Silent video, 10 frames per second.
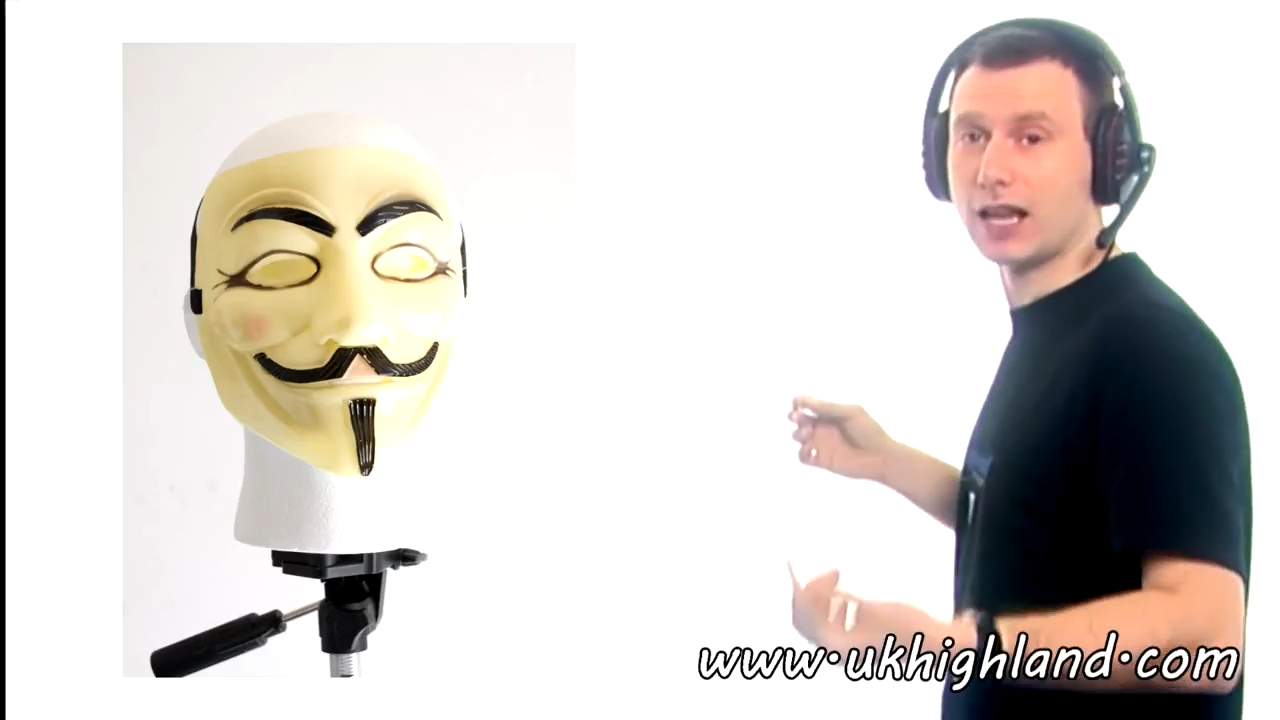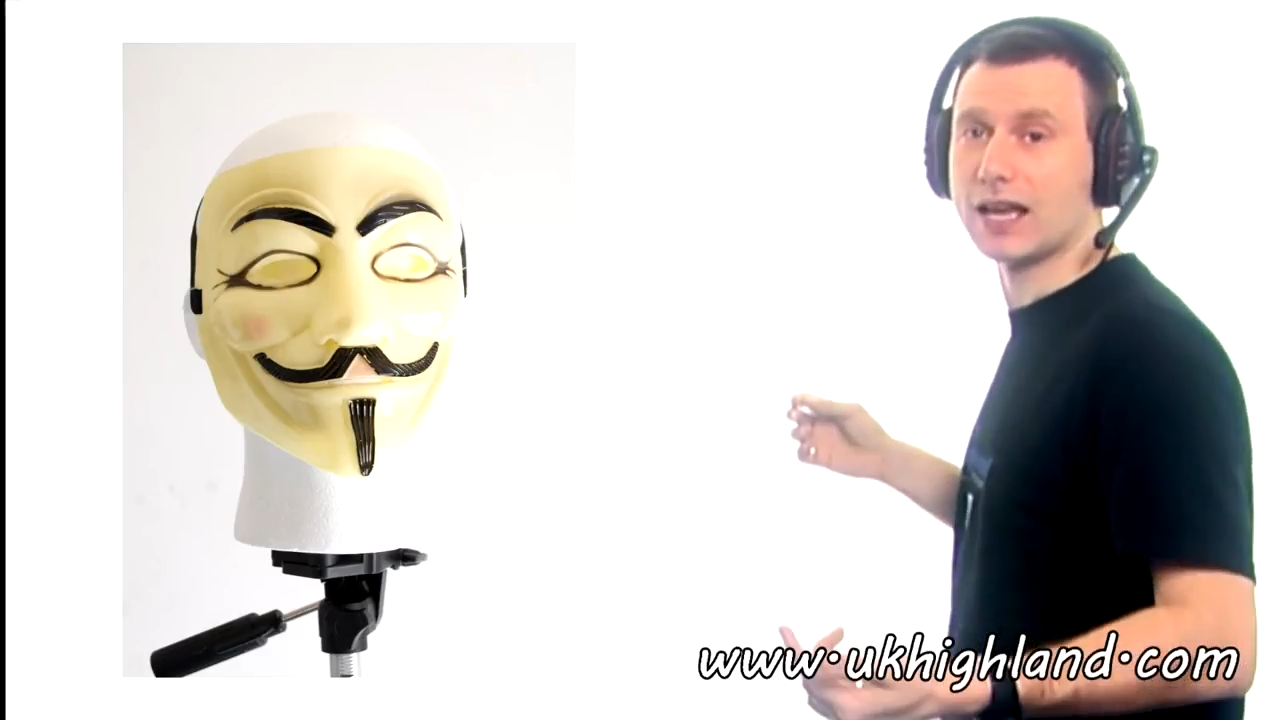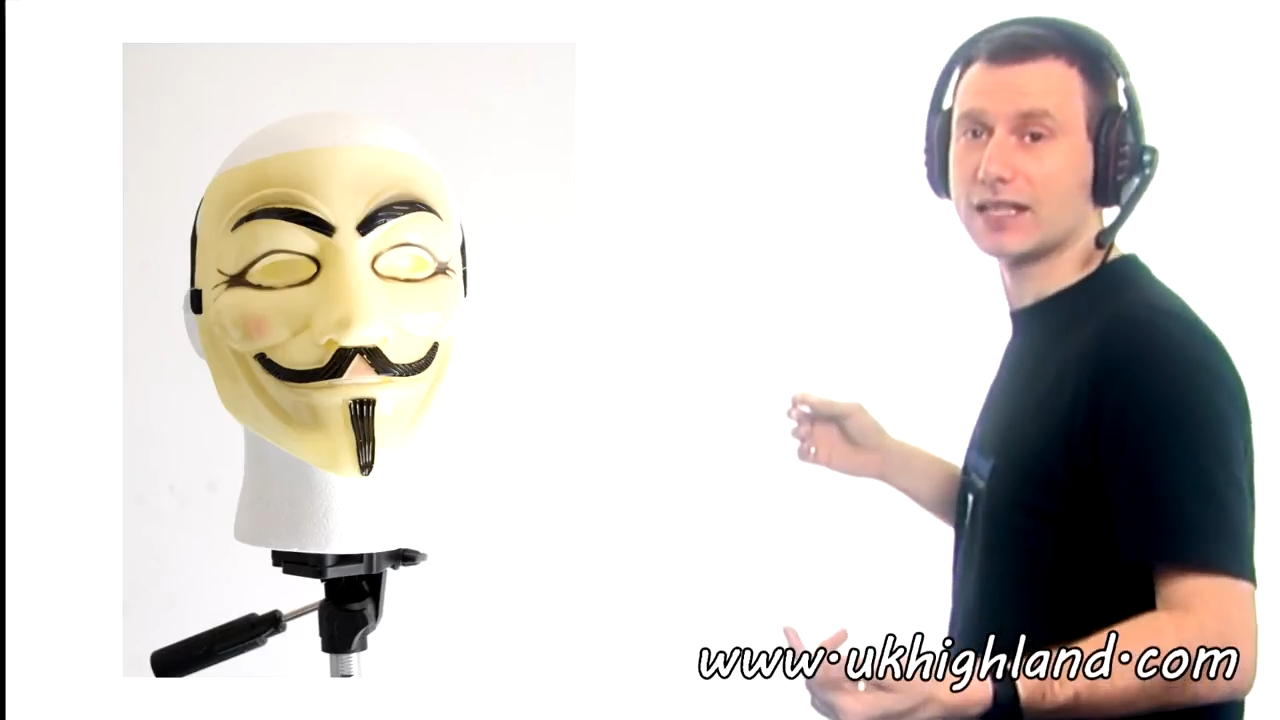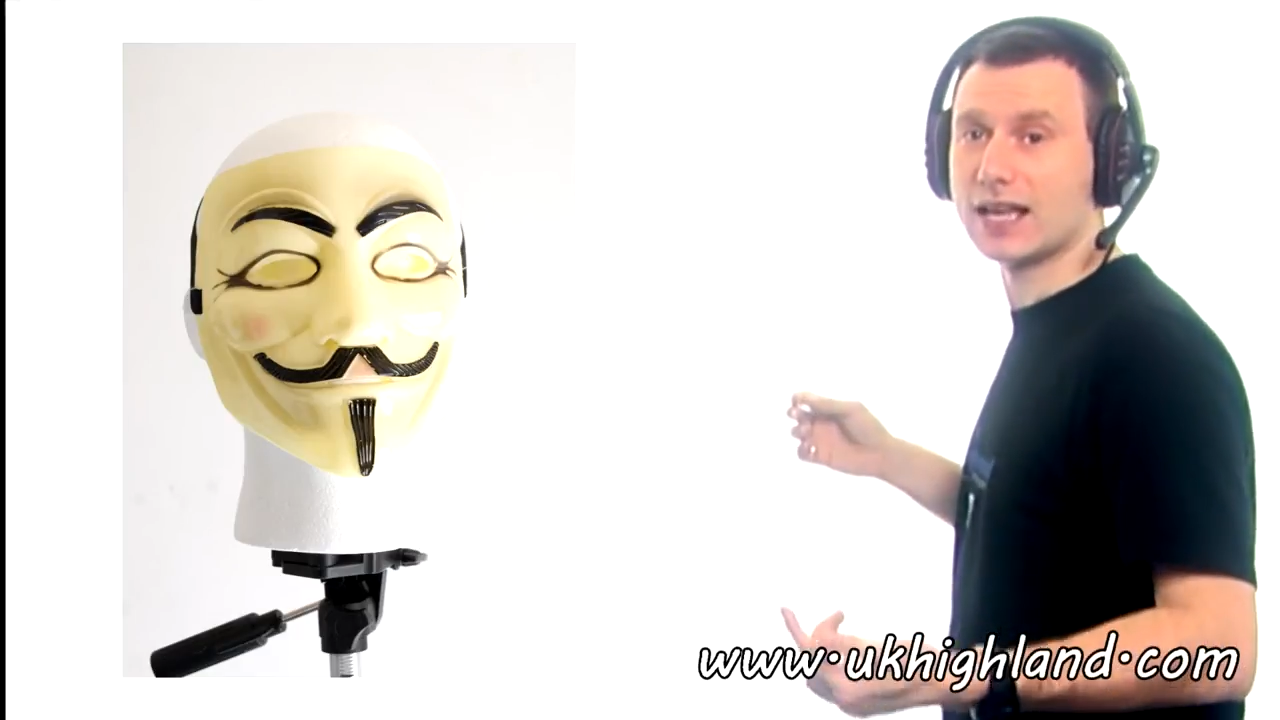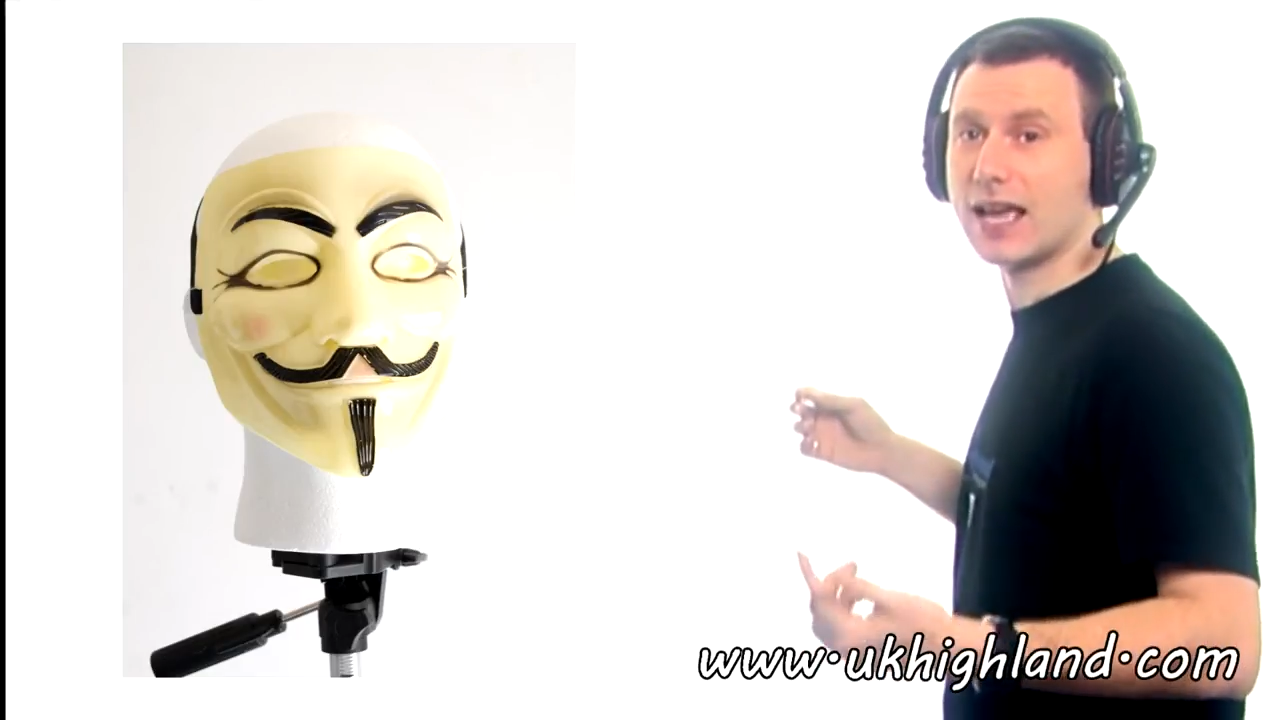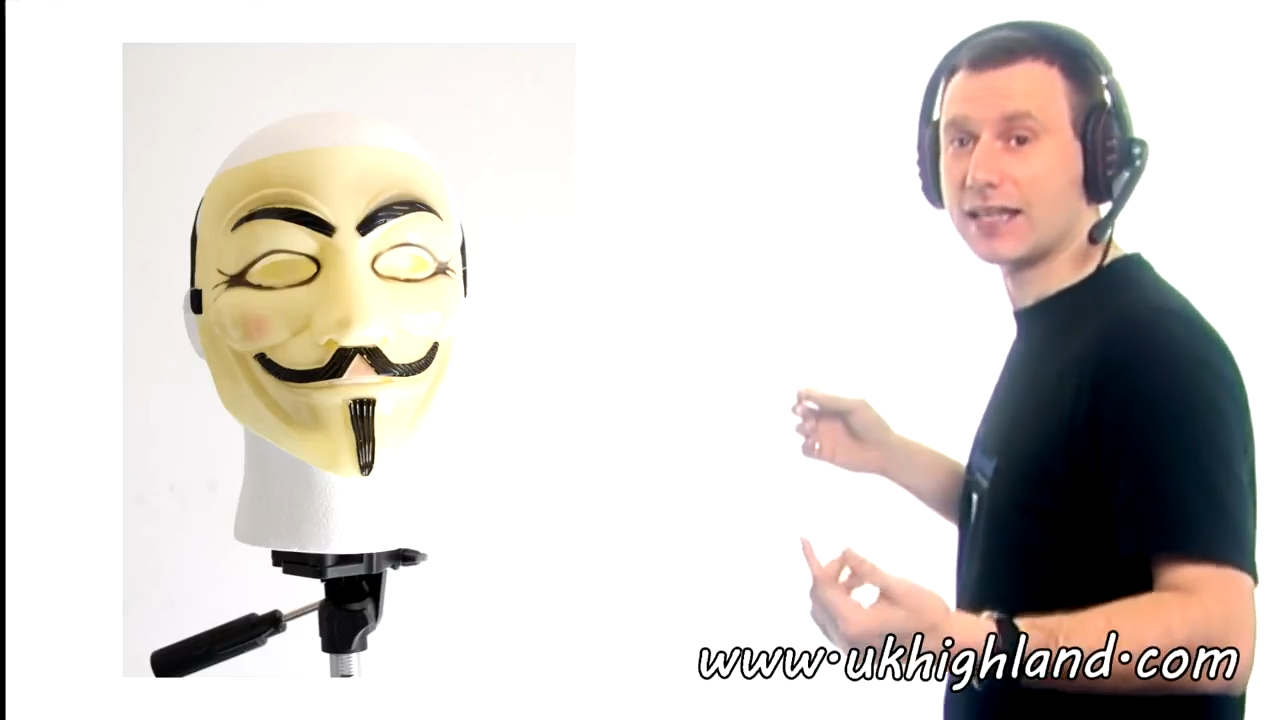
light